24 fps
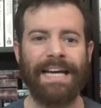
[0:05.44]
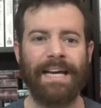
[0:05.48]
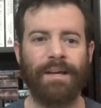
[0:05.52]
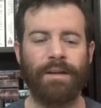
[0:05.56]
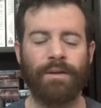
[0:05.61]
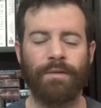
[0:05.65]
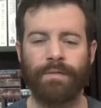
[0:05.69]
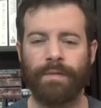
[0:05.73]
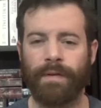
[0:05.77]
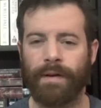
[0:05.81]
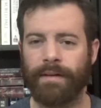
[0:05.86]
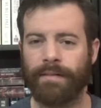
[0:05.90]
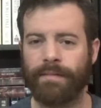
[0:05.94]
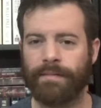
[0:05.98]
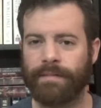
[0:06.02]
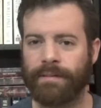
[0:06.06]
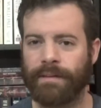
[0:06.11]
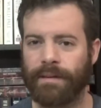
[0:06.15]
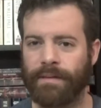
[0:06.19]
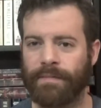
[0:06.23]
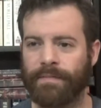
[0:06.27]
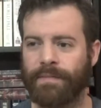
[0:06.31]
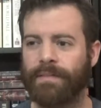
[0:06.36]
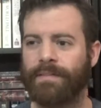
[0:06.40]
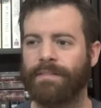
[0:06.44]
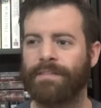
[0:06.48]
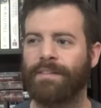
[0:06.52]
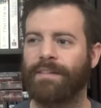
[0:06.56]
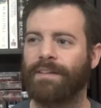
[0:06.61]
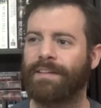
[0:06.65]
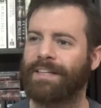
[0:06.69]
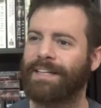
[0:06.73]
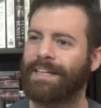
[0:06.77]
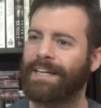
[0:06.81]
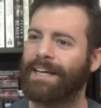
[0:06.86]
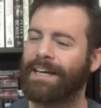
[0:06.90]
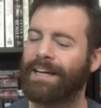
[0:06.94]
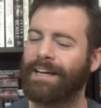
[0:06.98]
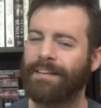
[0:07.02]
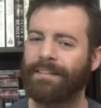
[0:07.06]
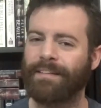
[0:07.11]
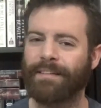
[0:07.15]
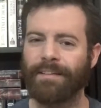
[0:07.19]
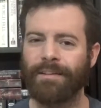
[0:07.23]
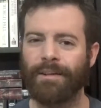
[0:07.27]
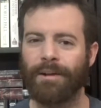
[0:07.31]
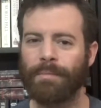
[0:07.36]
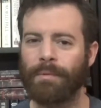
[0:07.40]
you find stuff that's like, ah,
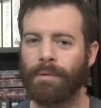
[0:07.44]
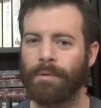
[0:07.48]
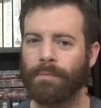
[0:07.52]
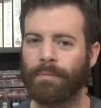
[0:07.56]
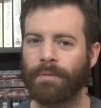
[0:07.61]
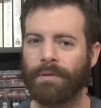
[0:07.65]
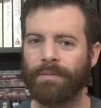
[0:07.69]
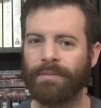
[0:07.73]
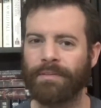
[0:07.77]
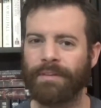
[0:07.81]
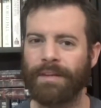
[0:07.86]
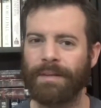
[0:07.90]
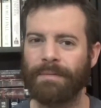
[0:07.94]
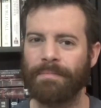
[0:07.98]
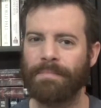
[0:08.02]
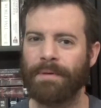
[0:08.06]
it's a little bit risky,